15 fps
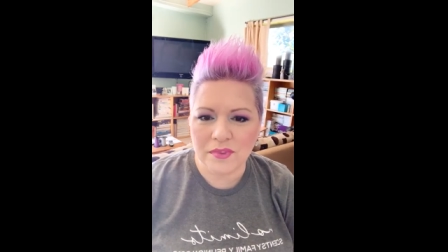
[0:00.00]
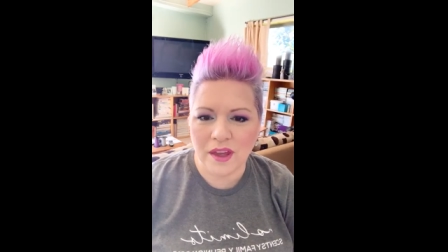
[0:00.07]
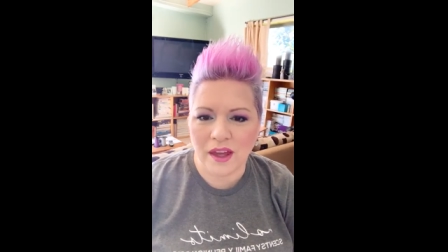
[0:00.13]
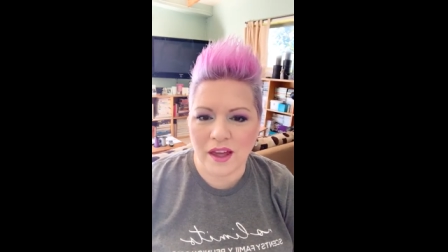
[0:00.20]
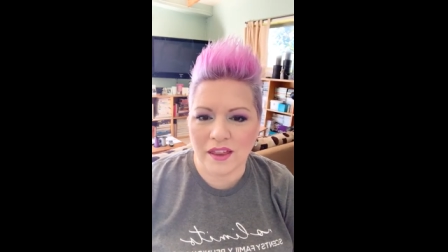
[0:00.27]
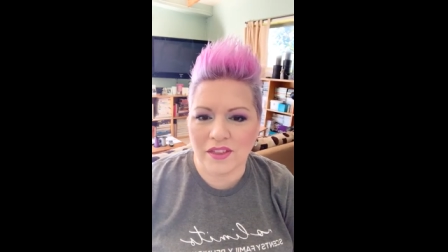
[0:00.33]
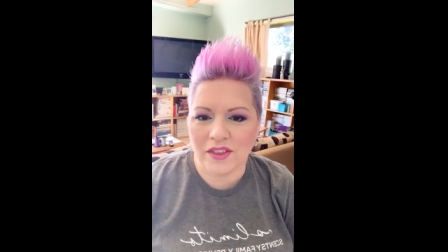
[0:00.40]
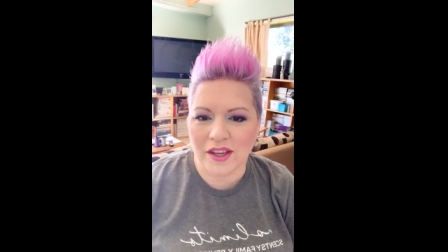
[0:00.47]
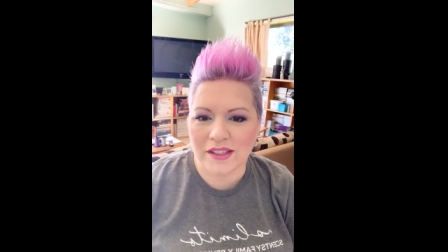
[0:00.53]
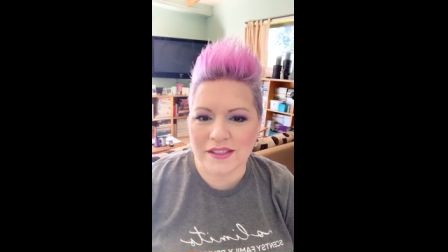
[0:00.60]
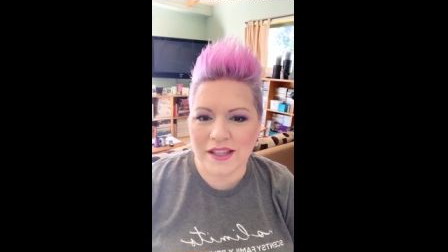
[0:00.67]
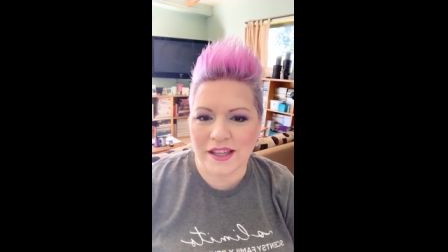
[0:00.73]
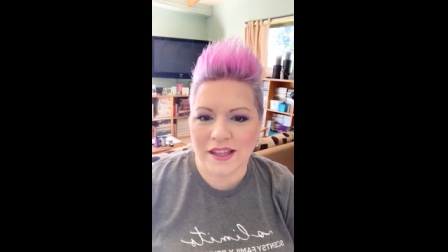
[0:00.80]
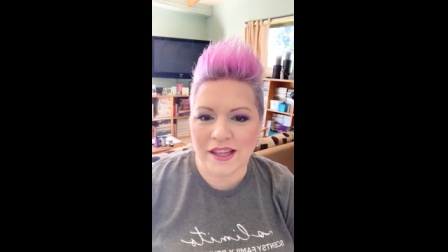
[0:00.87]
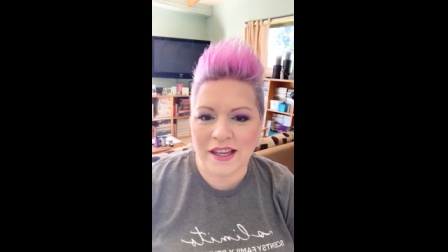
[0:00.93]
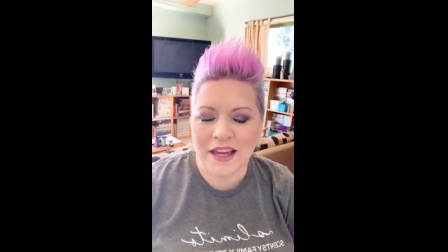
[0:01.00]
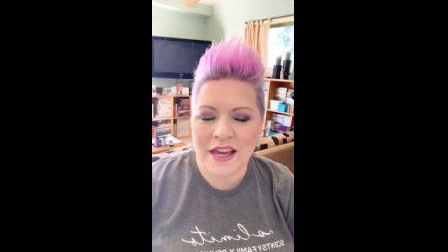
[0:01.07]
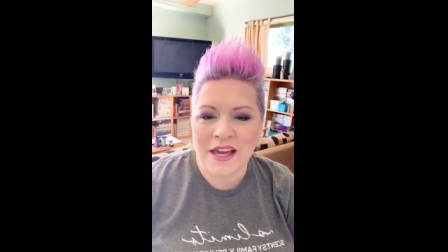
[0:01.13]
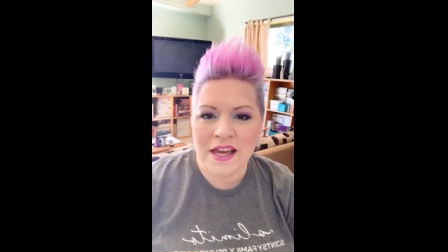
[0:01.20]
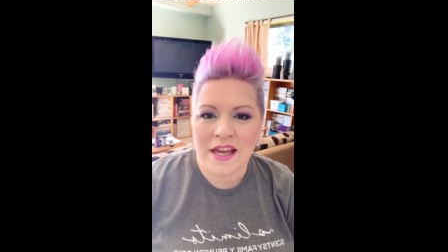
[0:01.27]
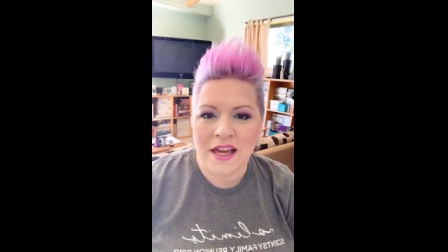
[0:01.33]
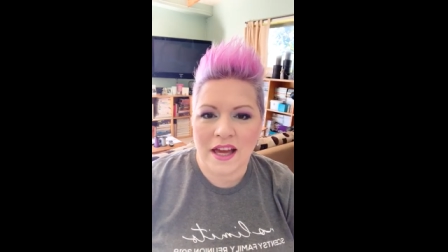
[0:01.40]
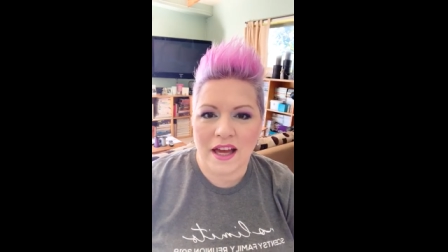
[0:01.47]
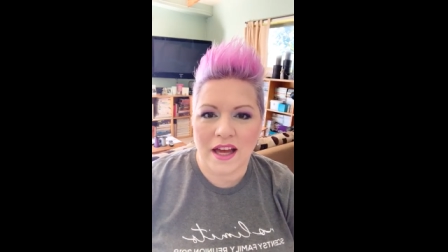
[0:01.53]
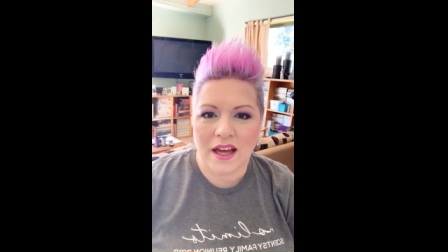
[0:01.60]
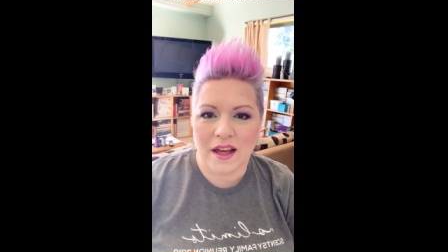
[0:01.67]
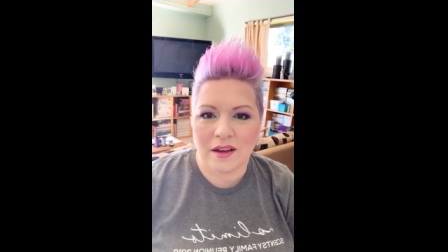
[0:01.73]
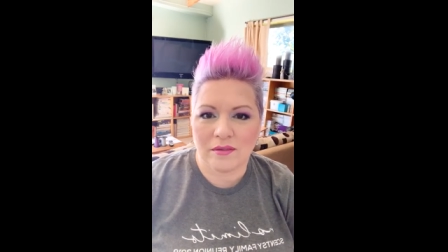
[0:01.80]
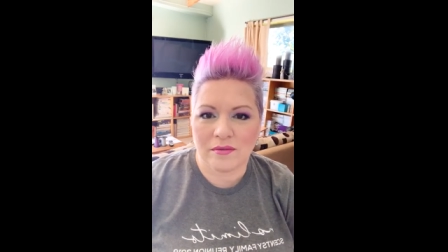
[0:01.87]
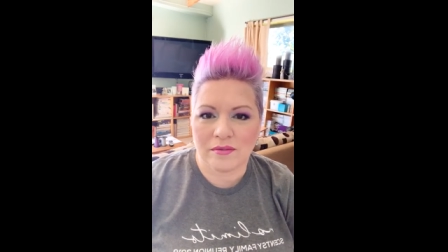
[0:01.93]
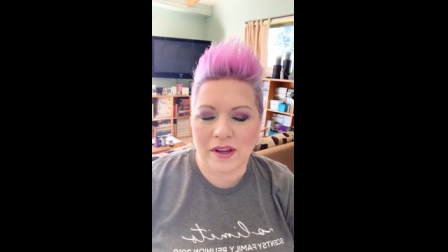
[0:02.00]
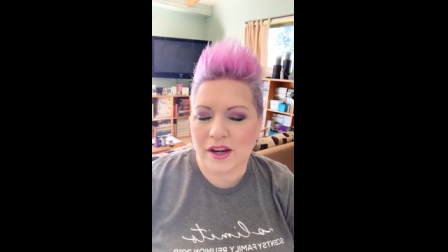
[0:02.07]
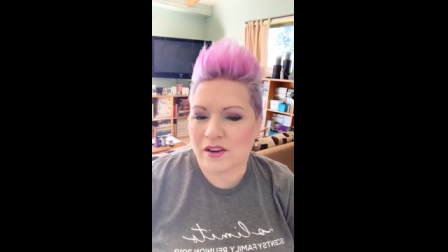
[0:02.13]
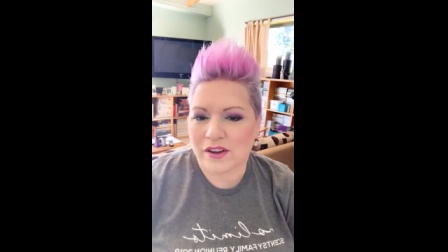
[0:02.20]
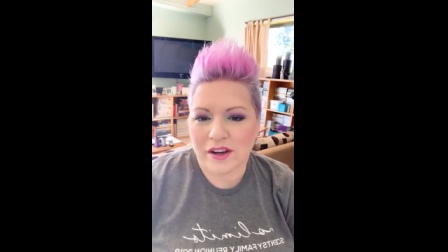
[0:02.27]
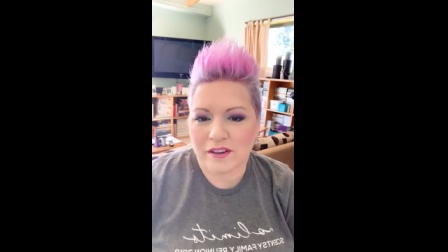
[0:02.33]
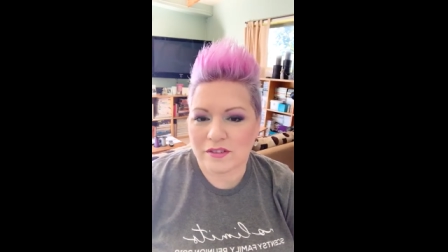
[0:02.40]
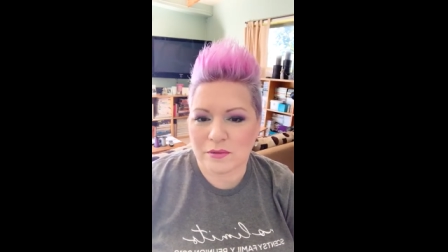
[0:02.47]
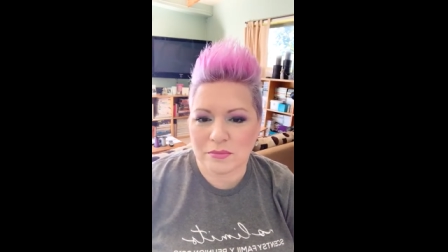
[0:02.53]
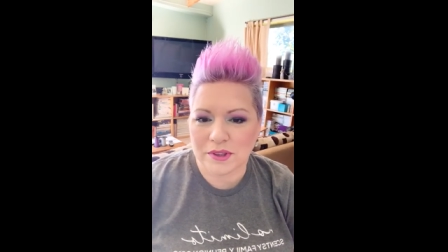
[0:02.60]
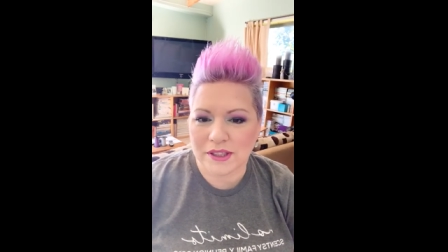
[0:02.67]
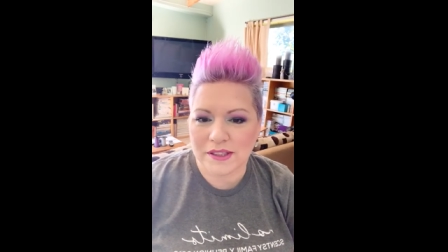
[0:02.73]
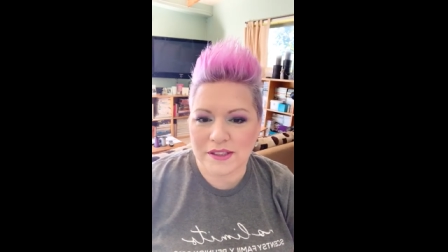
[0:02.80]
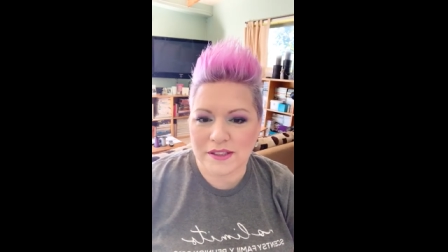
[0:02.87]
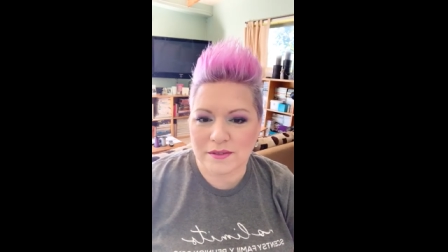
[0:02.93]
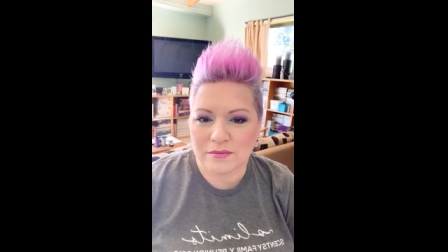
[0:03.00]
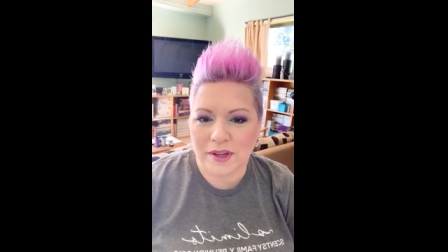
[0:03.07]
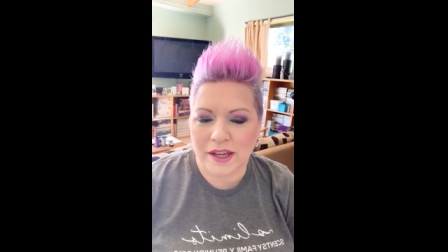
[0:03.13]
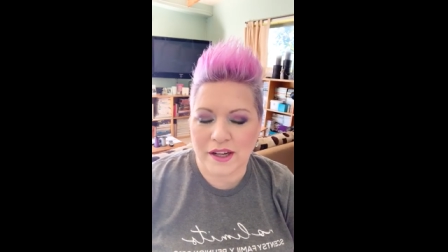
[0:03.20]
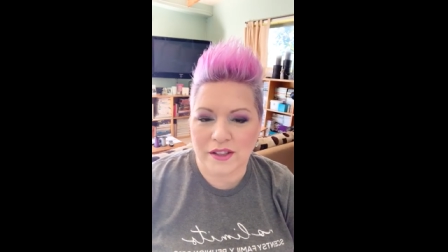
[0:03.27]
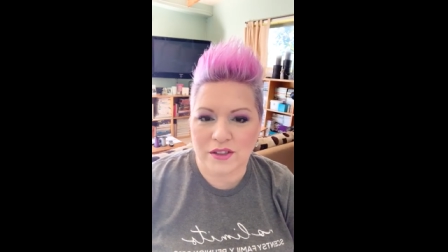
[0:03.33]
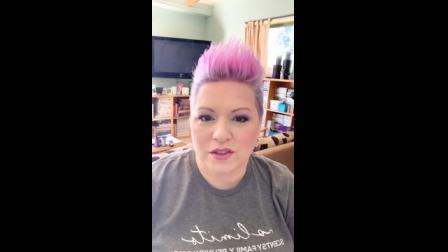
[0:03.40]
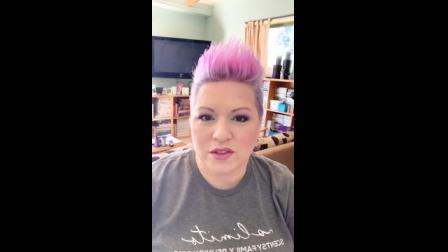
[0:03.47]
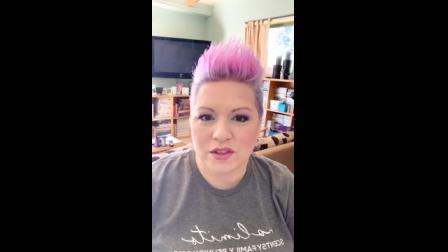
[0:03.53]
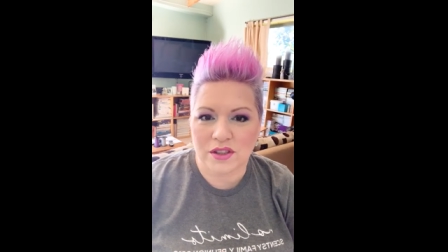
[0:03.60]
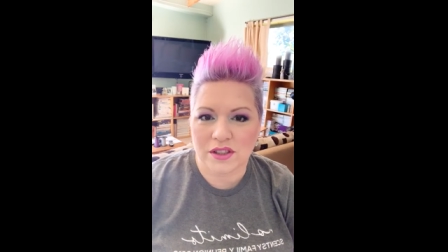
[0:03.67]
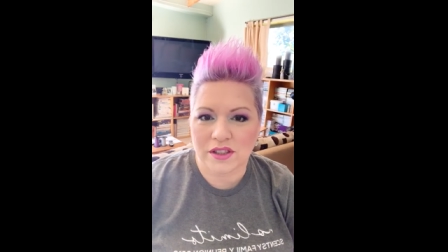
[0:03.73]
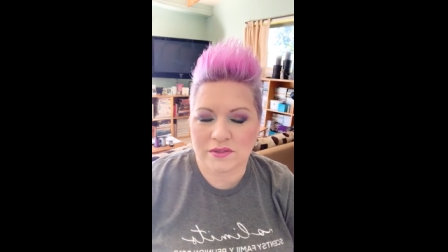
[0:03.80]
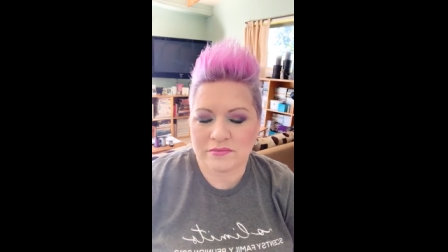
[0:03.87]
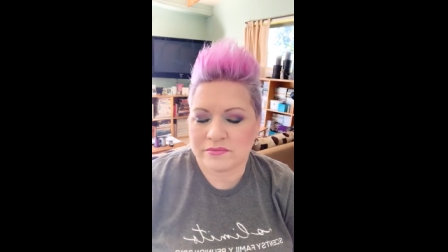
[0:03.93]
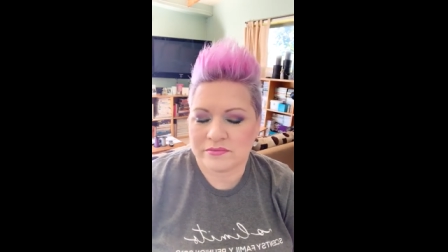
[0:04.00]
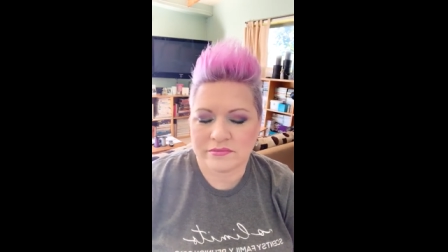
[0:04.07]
Uh, thanks, Haley. Um, I don't care if it bleeds. My hair's usually.